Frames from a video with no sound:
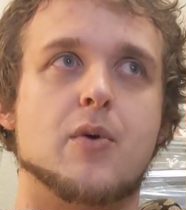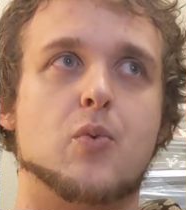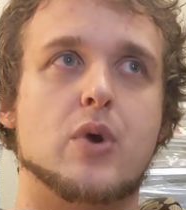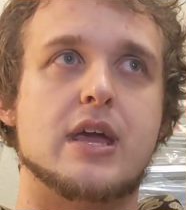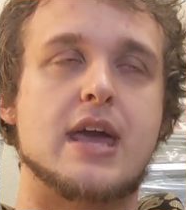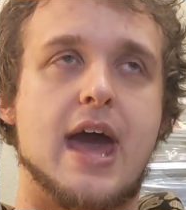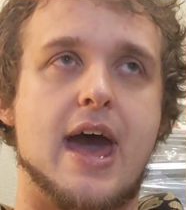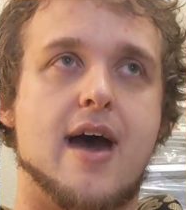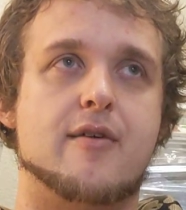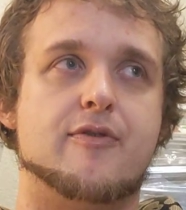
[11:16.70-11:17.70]
We
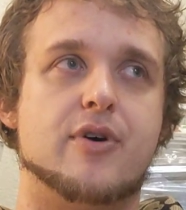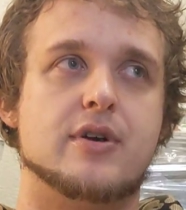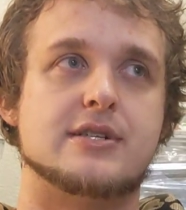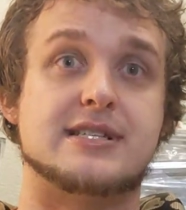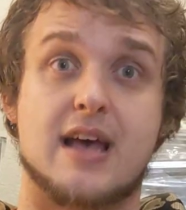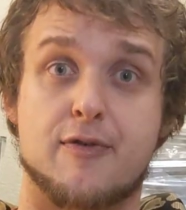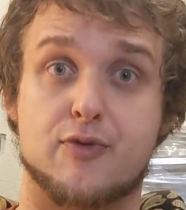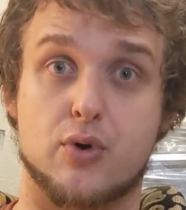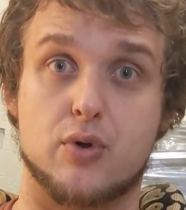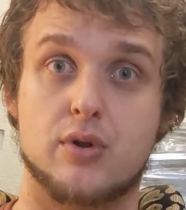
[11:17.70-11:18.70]
have
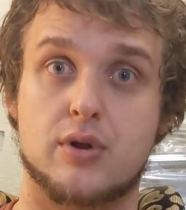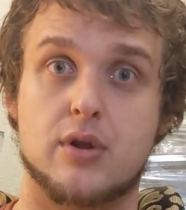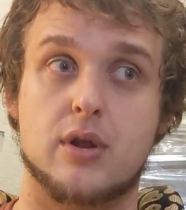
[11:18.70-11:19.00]
several